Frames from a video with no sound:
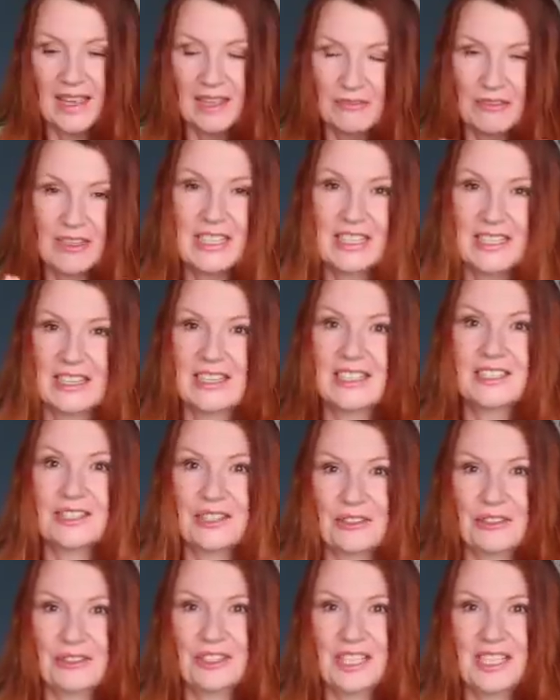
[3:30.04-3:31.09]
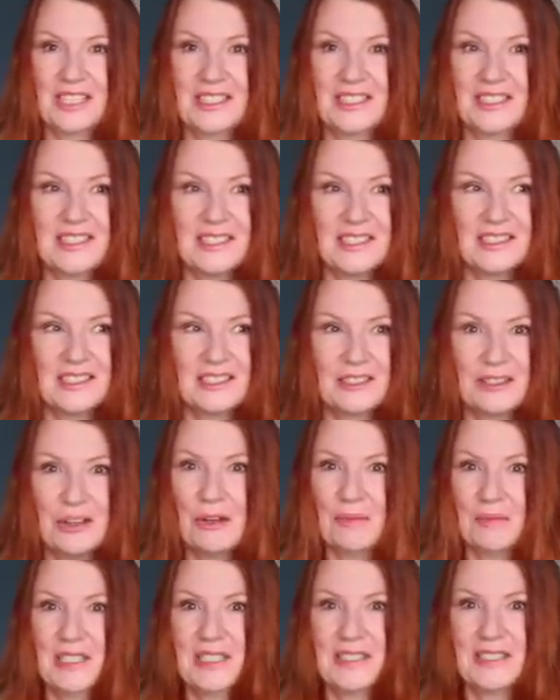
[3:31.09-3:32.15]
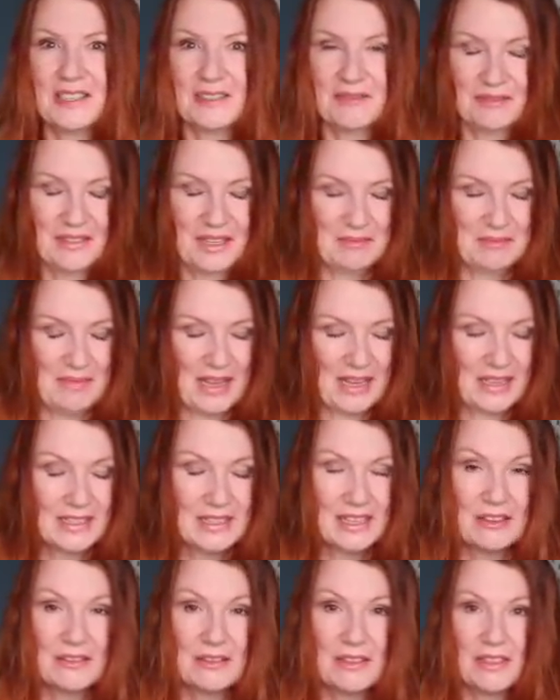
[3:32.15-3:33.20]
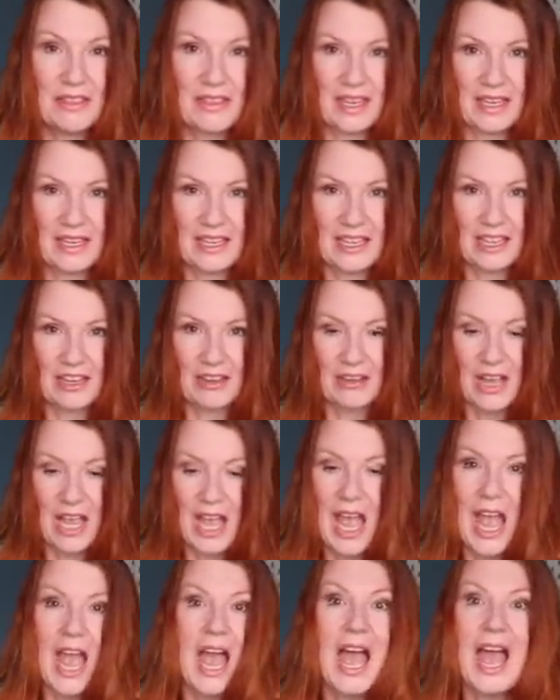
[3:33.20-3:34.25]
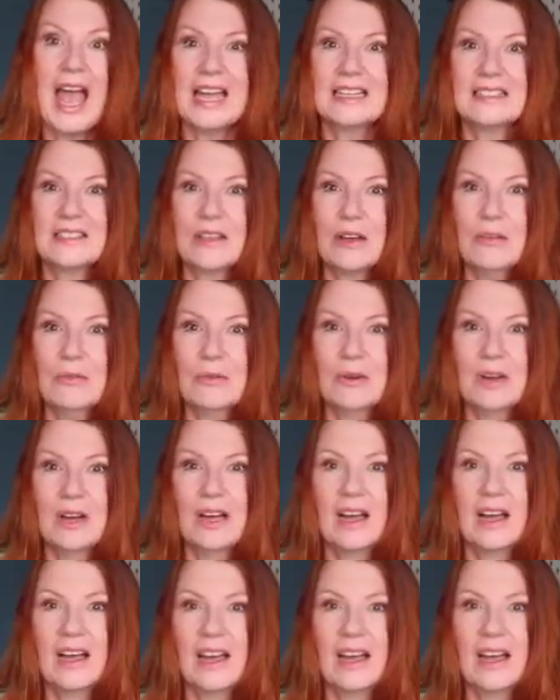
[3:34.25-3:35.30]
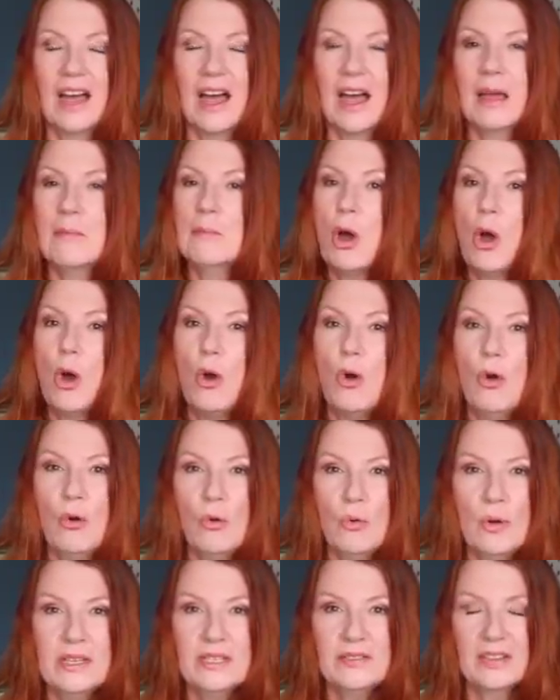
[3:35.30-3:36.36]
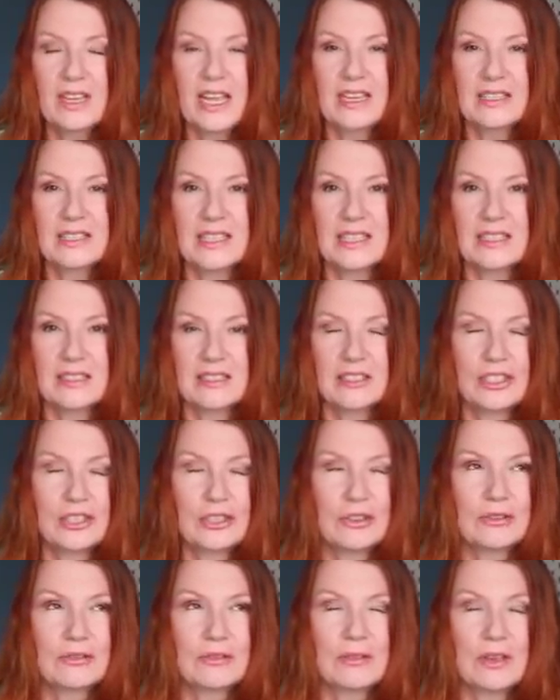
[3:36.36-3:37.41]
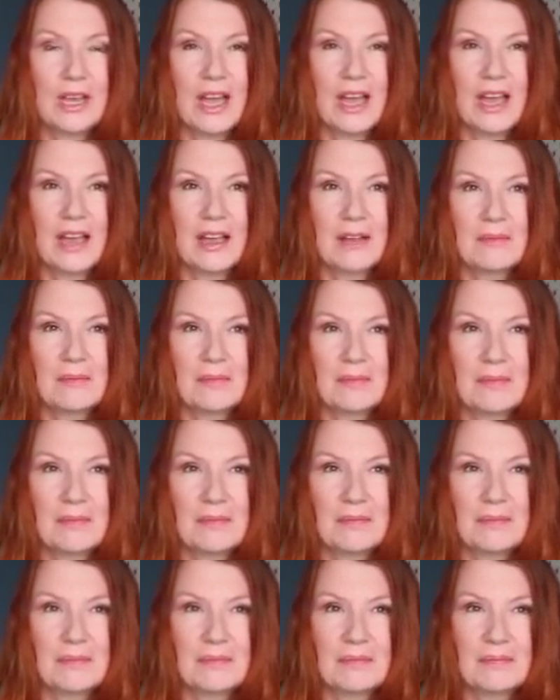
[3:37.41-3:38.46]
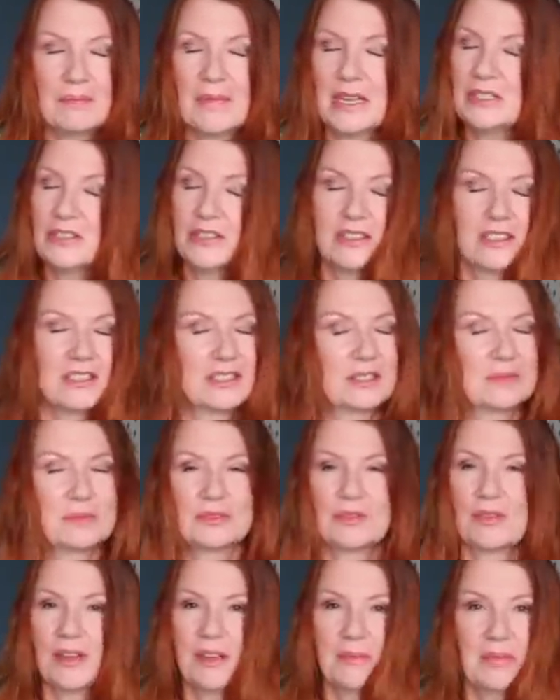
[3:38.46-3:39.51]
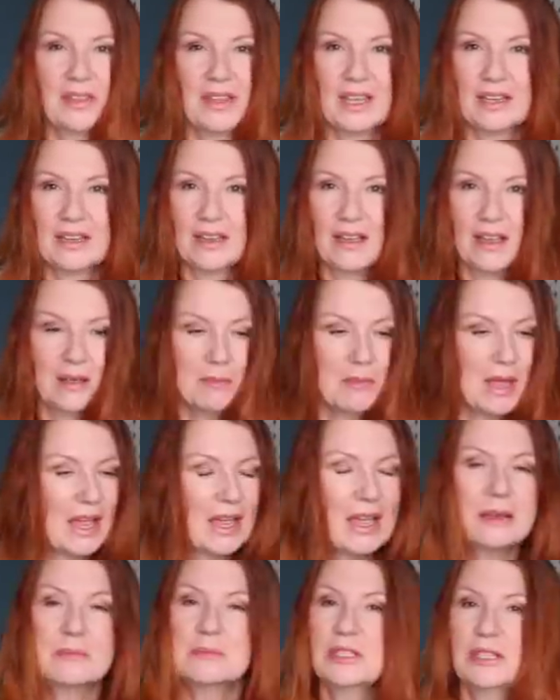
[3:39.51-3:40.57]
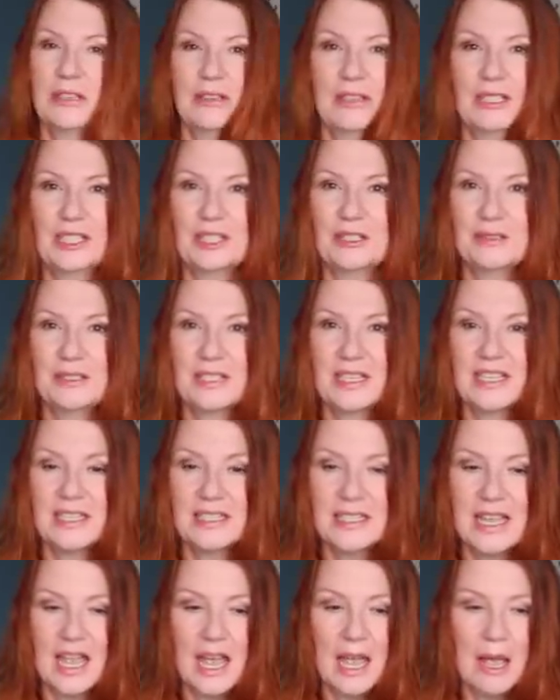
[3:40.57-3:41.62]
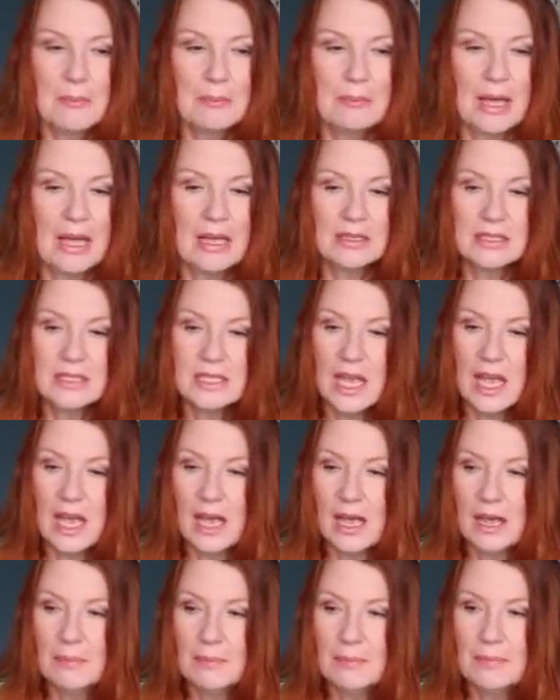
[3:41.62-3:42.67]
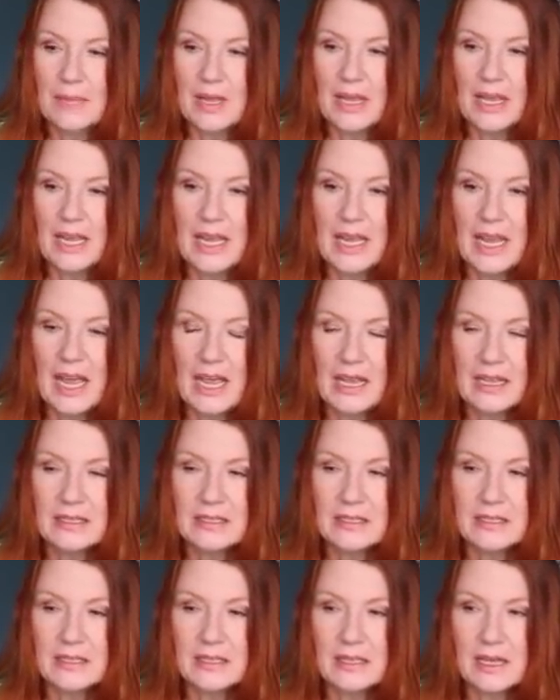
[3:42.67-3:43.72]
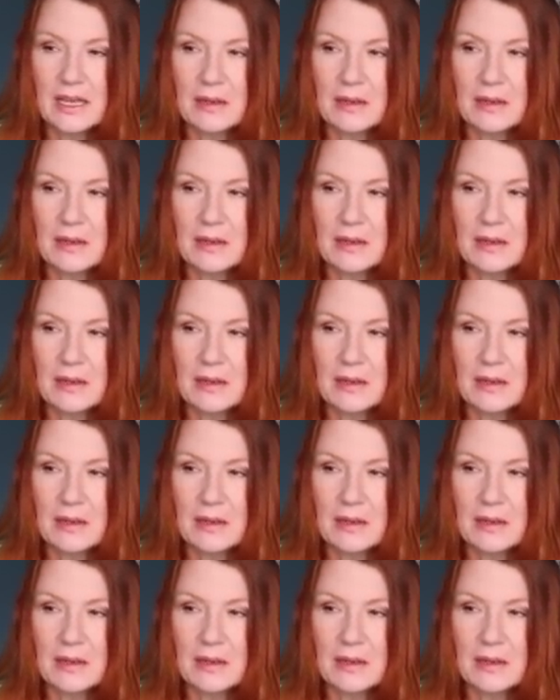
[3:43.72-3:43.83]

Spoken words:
Really nice, honest comments and feedback, so thank you. And oh, I'm always forgetting to mention the subscribe thing. I'm absolutely useless, but it has